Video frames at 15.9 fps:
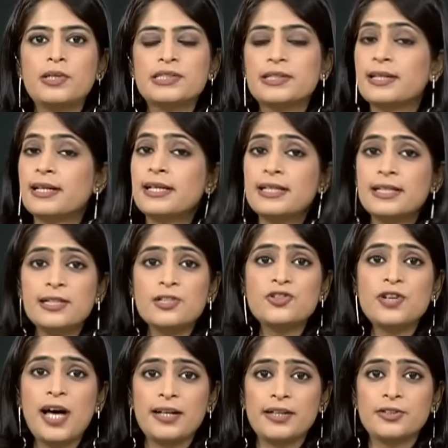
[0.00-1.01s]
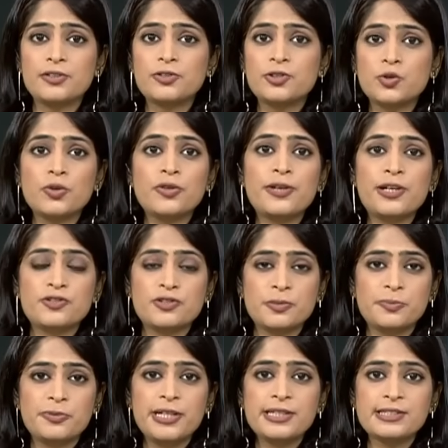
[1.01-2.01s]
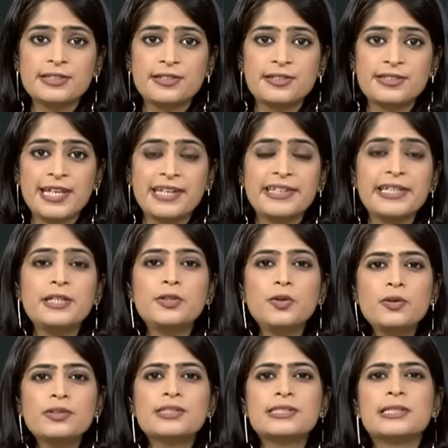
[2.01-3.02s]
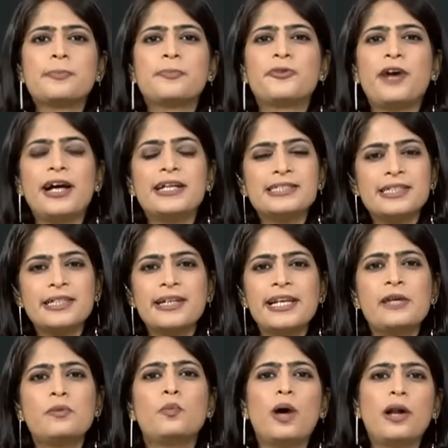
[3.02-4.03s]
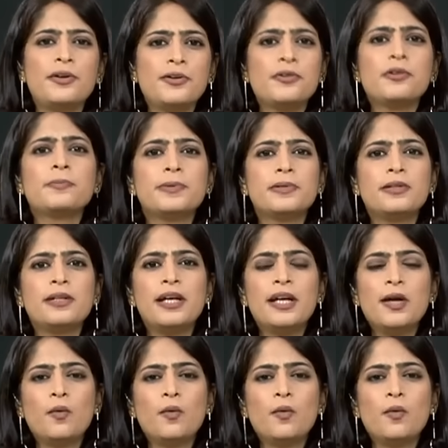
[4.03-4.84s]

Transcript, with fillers: was a clear challenge to the Russian president, and he looked surprisingly vulnerable